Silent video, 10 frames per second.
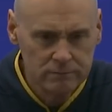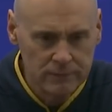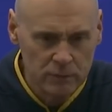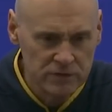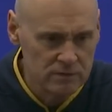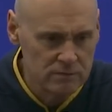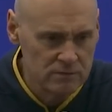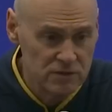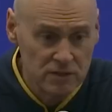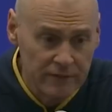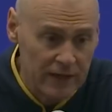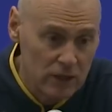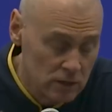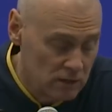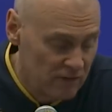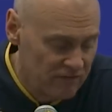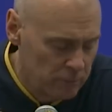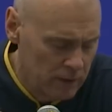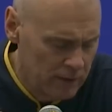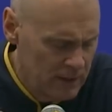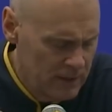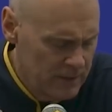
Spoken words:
which is still not good enough, but,